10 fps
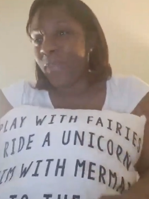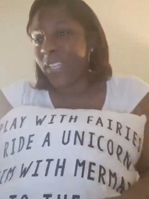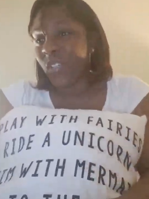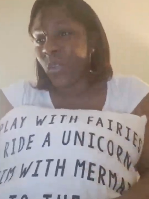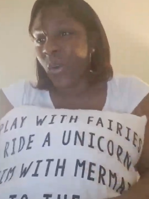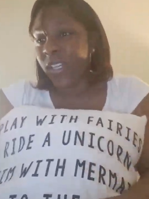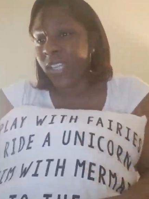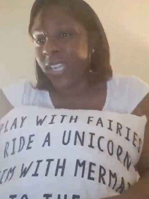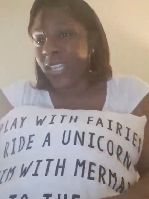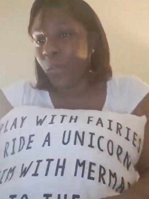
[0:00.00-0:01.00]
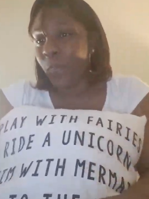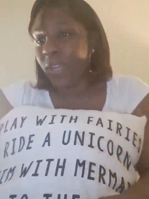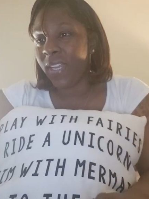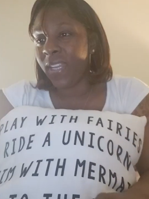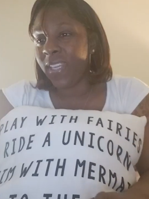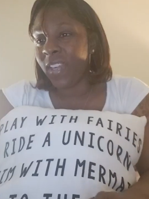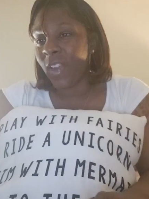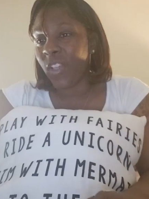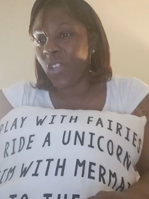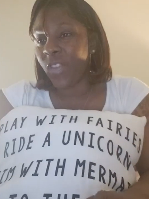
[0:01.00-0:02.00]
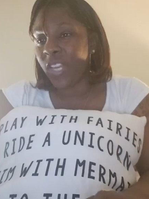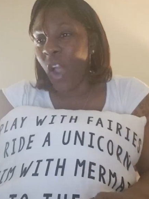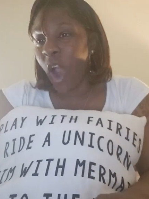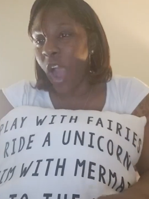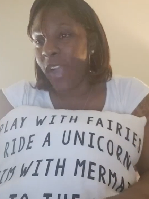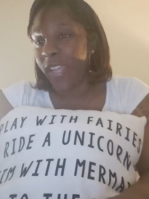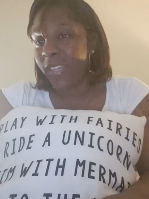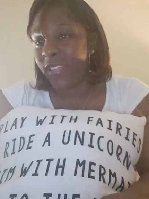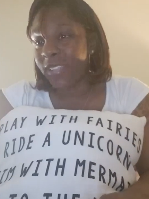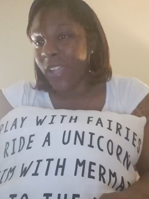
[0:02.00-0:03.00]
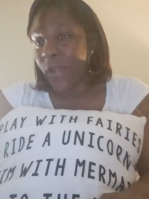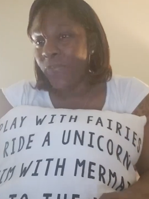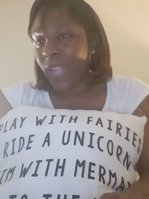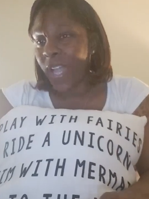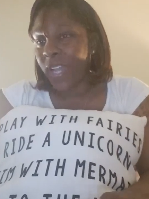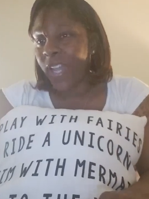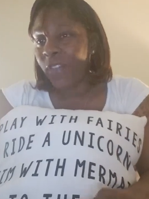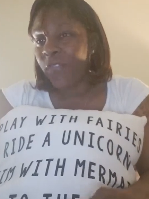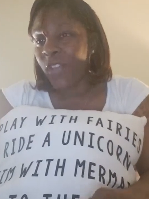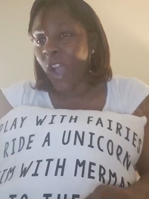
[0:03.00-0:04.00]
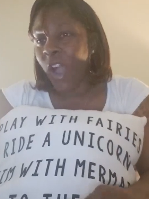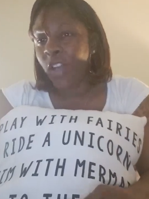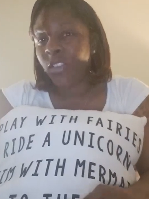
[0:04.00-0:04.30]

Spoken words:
mentors, independently nurturing artists. I love y'all